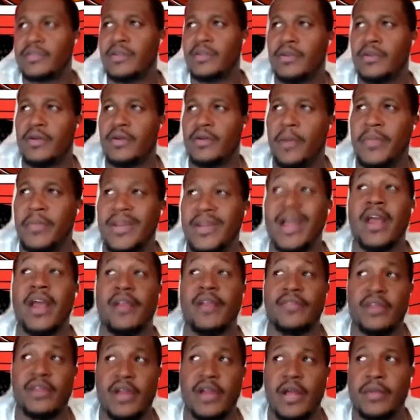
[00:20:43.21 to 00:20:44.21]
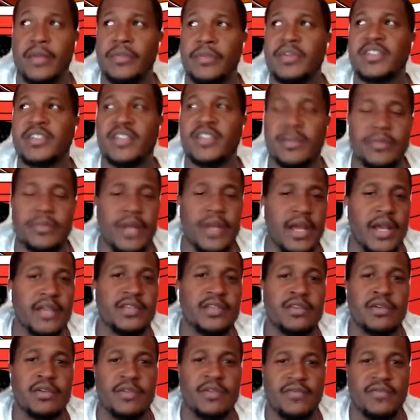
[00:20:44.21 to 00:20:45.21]
So I mean, not every night, but some nights
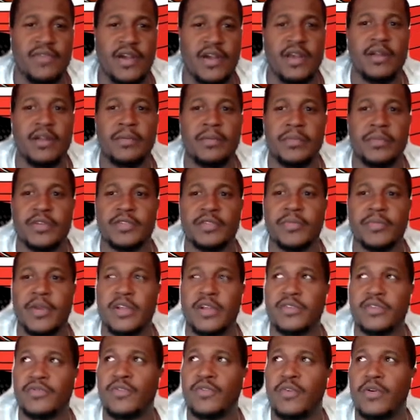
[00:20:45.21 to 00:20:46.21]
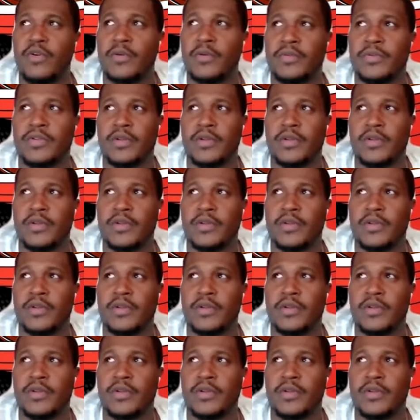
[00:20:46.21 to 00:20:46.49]
he can find a mismatch for him.